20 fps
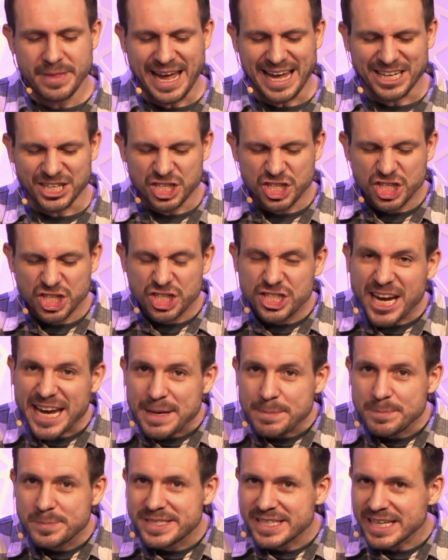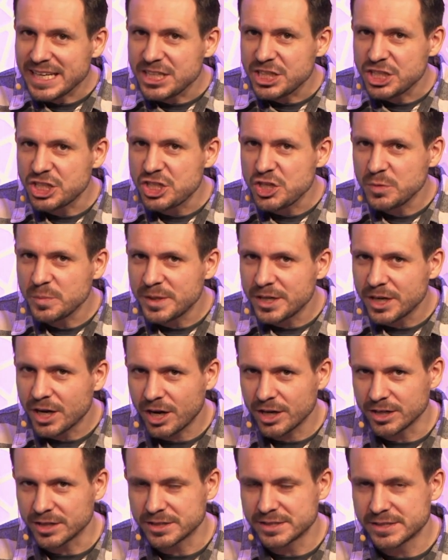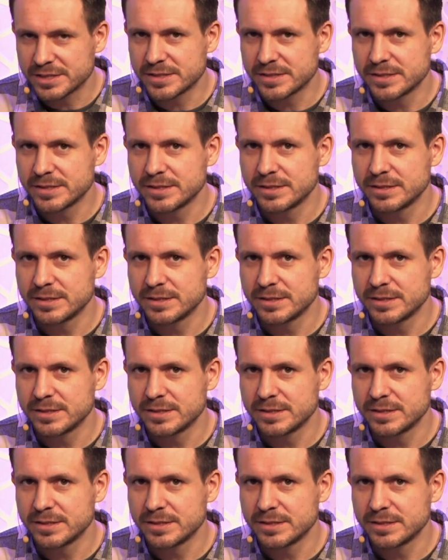and shaped in human hearts.